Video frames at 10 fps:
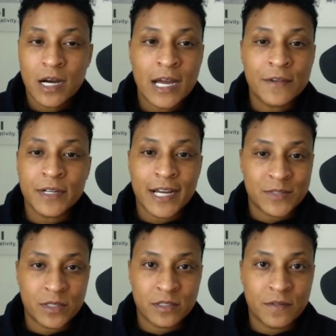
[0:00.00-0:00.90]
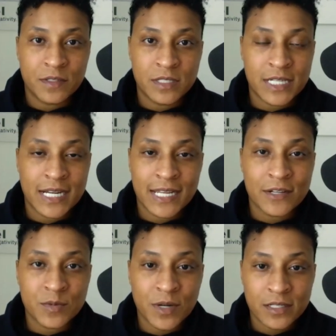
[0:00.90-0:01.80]
every aspect of the tiny
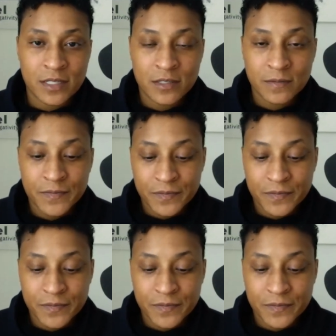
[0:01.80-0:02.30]
house process.